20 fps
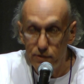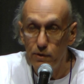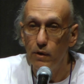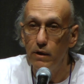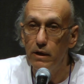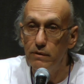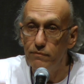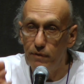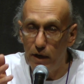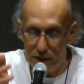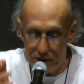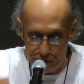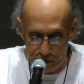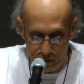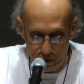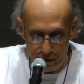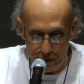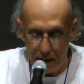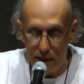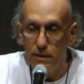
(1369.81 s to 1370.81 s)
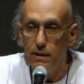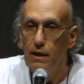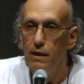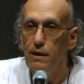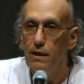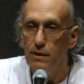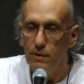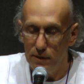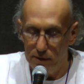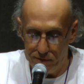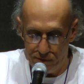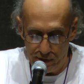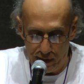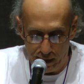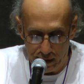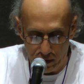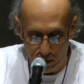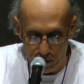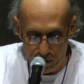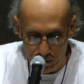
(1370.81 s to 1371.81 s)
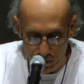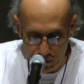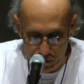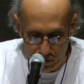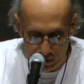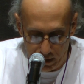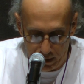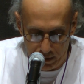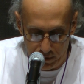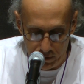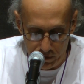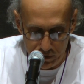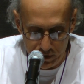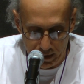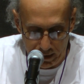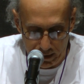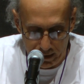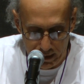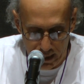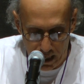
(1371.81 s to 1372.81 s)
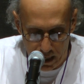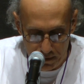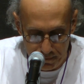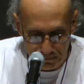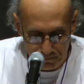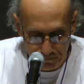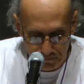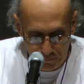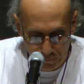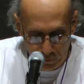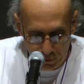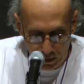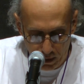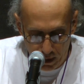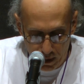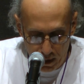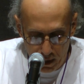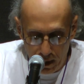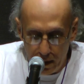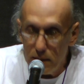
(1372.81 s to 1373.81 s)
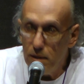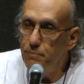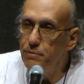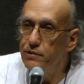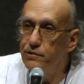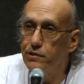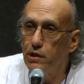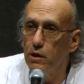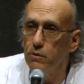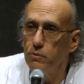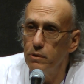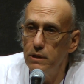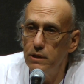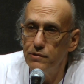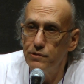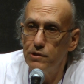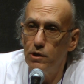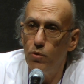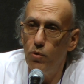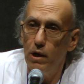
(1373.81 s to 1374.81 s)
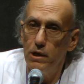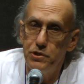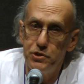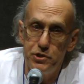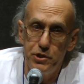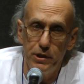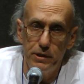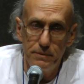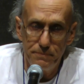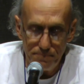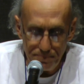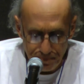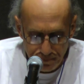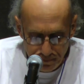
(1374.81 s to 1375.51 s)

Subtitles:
So I invite you to take our newsletter and check it out. Let me start with this question.